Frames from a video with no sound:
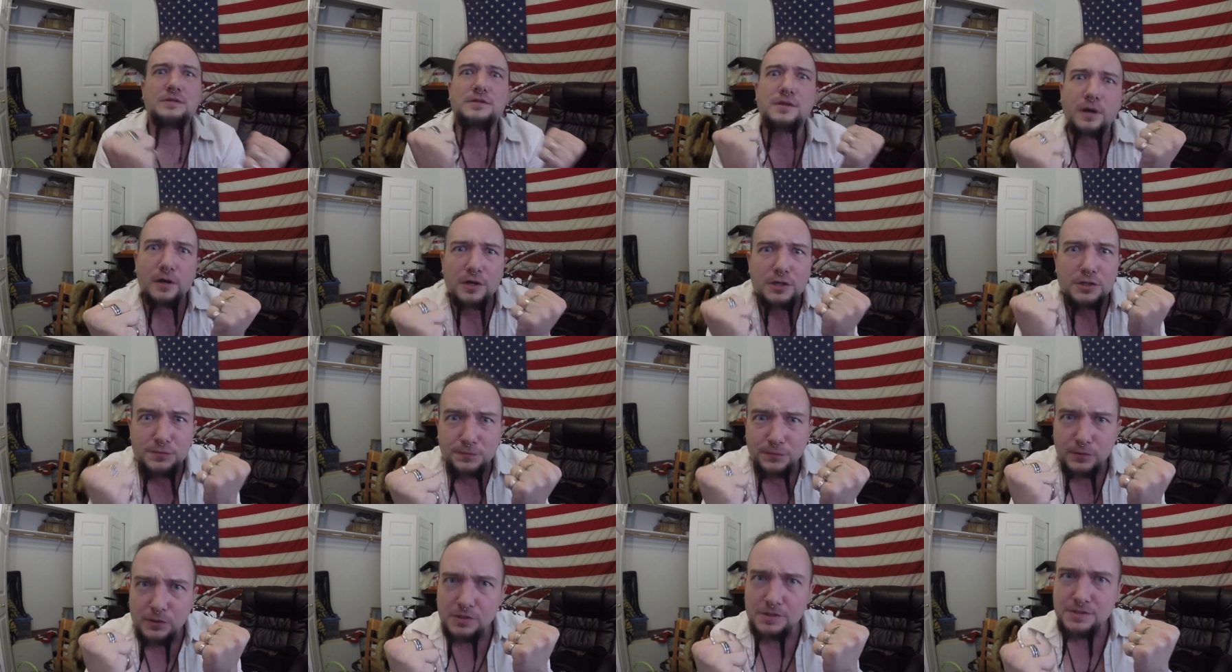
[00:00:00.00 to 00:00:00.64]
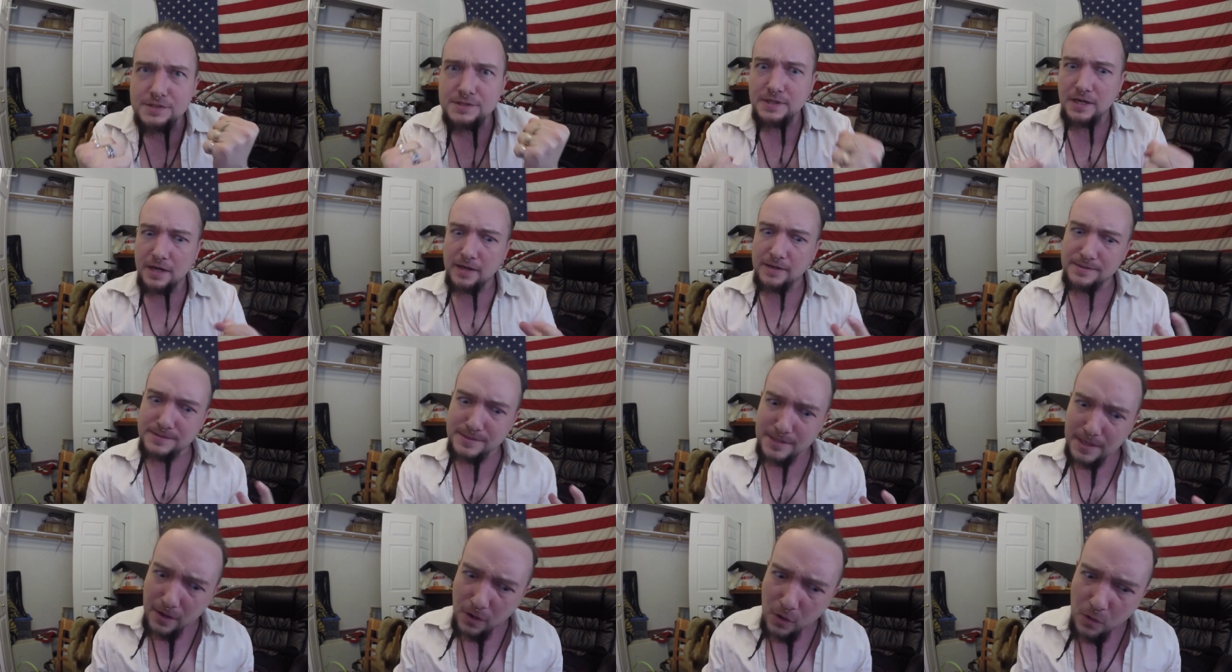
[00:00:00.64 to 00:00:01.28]
Josh
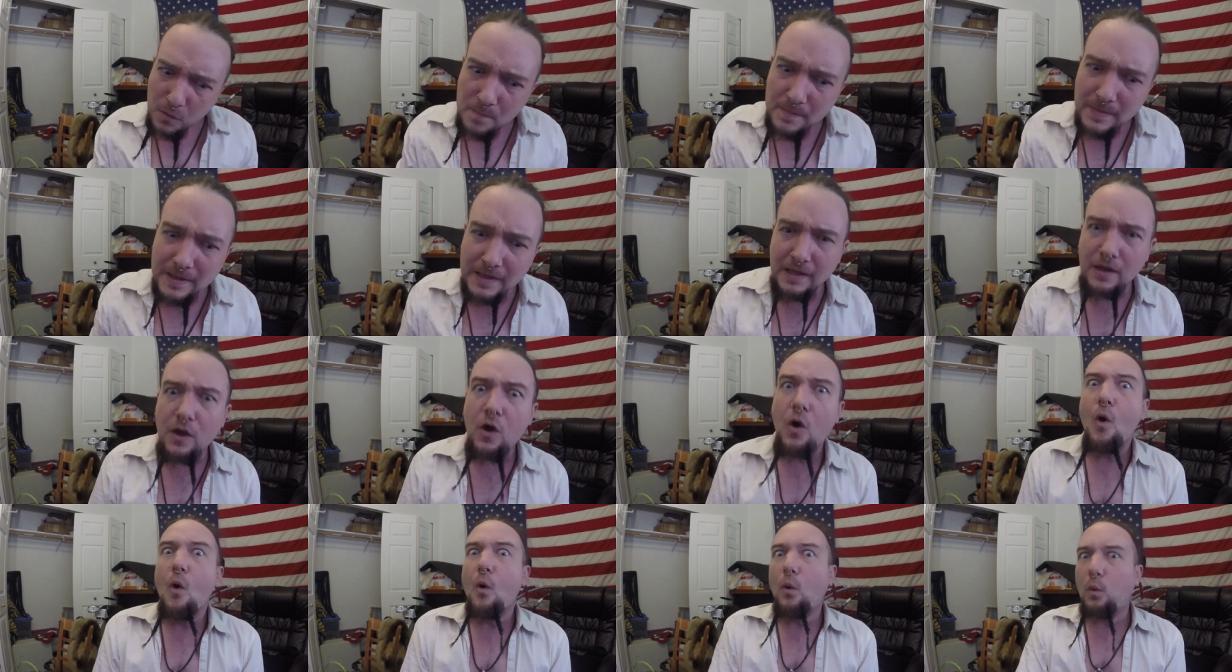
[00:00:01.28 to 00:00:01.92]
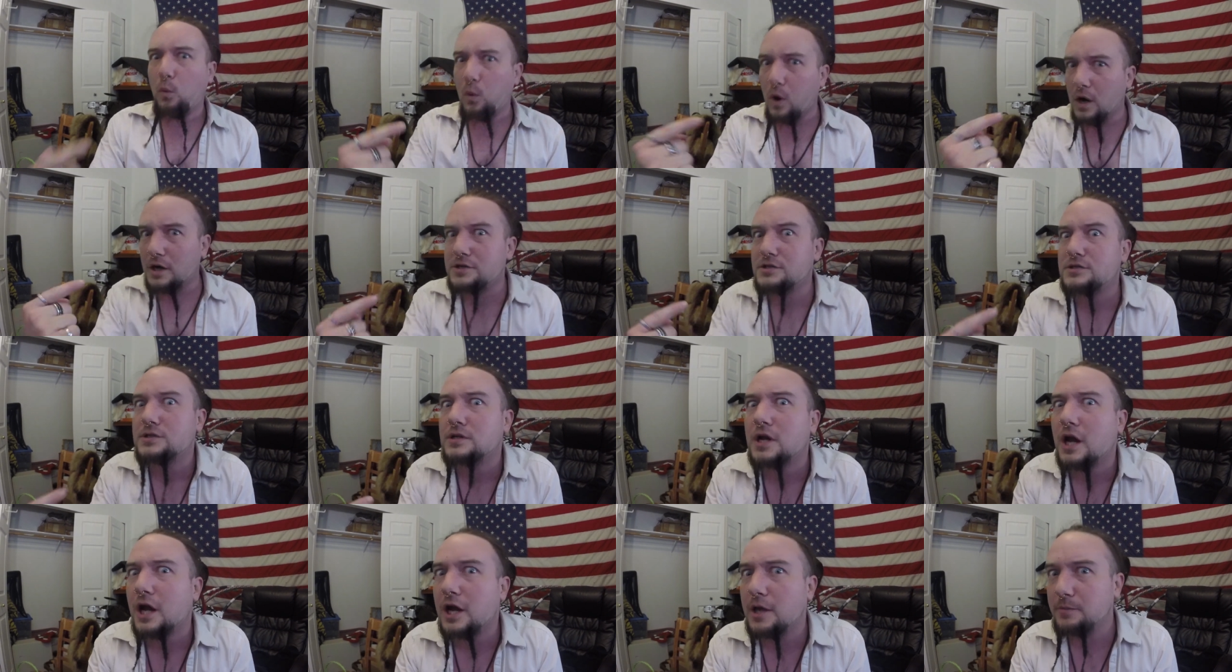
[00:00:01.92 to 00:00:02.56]
Feuerstein, tell me, what
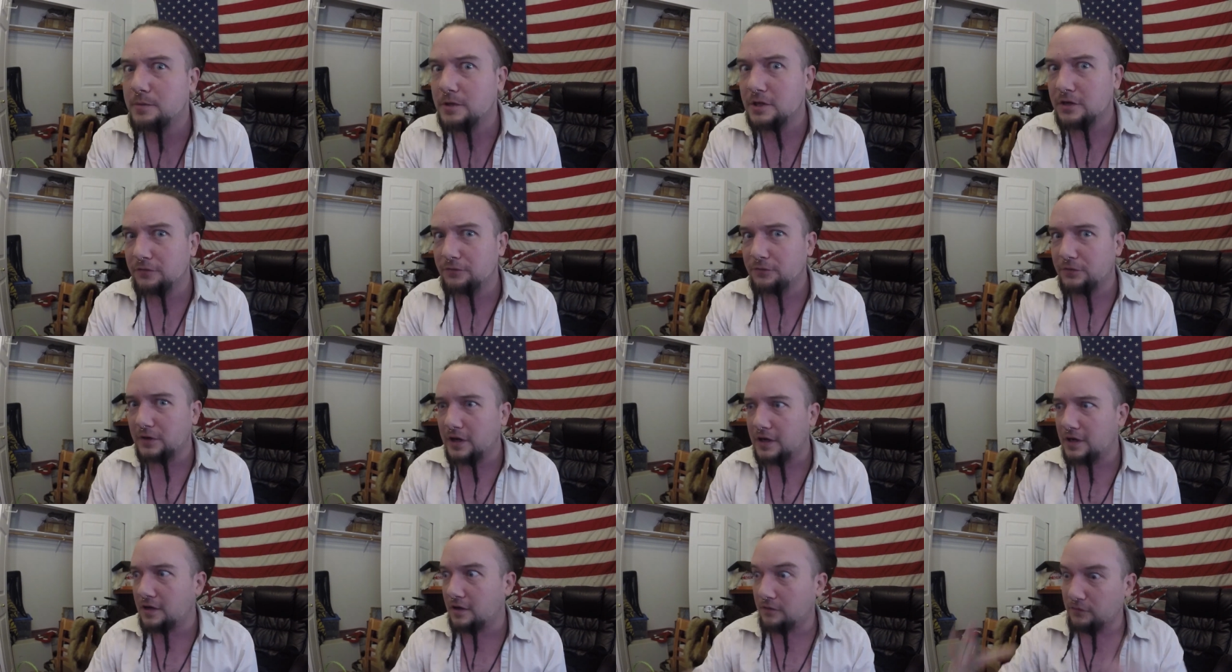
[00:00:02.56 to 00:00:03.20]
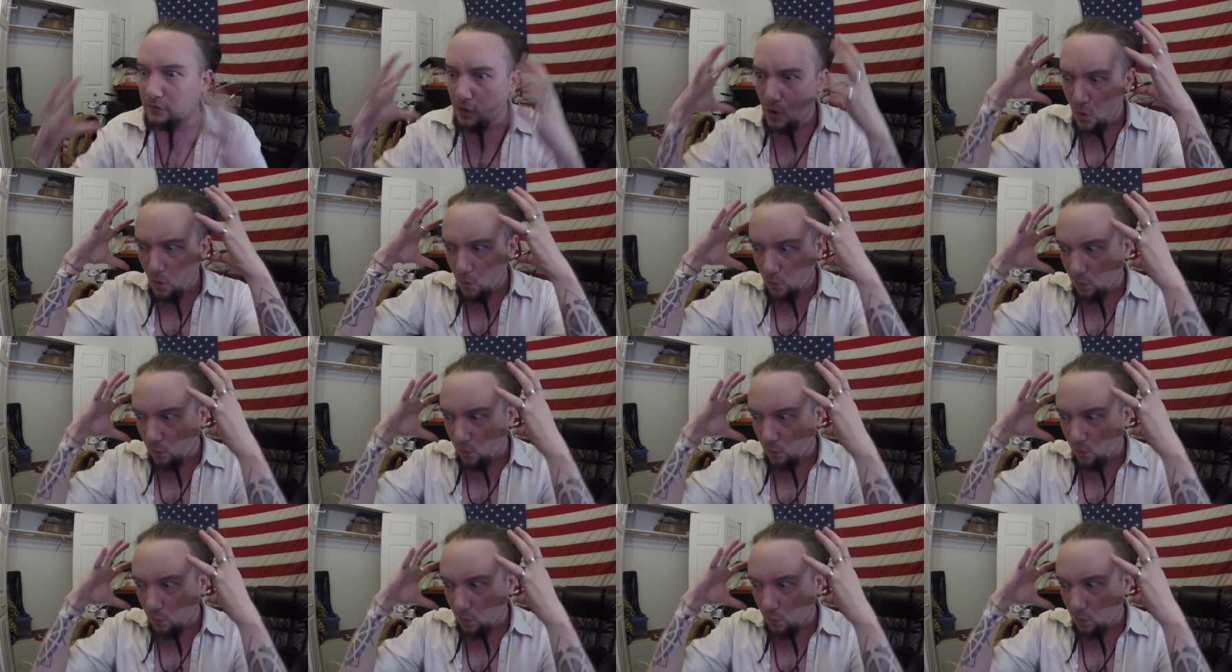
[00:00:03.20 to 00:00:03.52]
should I be afraid of?